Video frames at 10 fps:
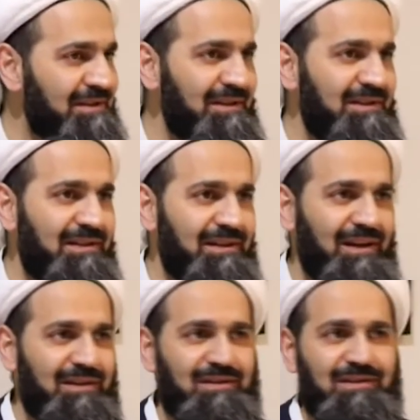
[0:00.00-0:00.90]
deeds and
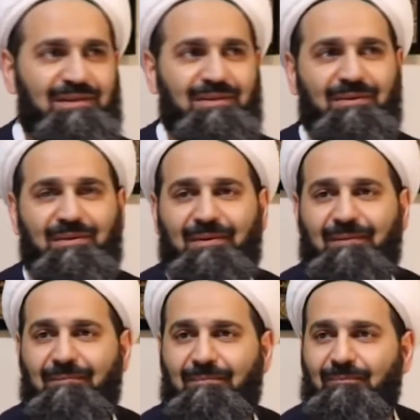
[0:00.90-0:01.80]
actions.
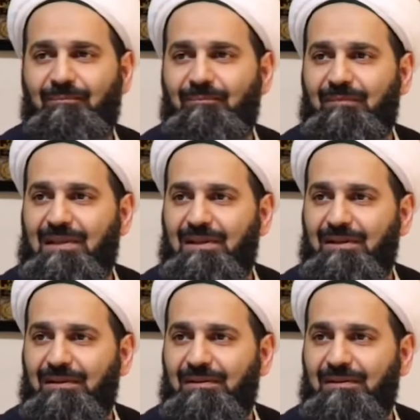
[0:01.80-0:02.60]
Yeah?